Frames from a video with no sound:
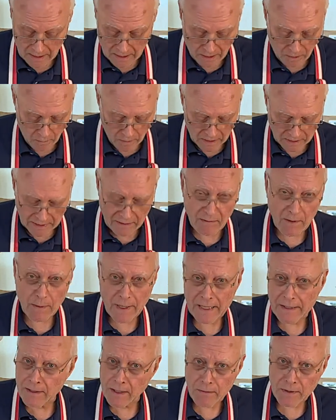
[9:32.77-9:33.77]
Oh well, never
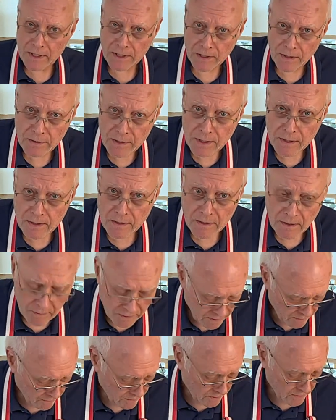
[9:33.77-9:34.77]
mind. No excuses, no
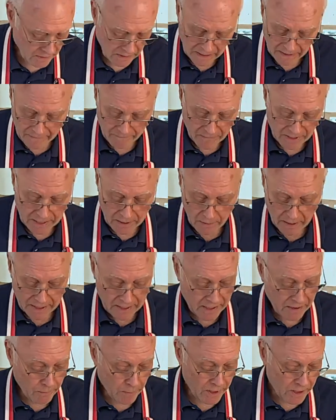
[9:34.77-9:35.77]
excuses. Anyway,
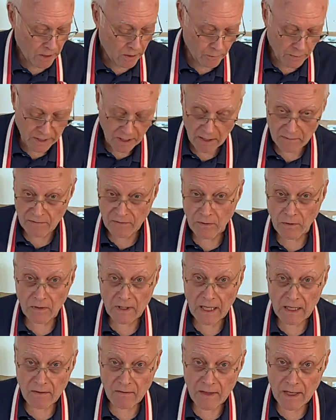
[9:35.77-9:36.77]
here we go. We got 4
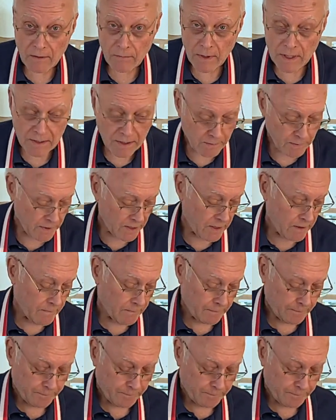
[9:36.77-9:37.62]
out of that recipe.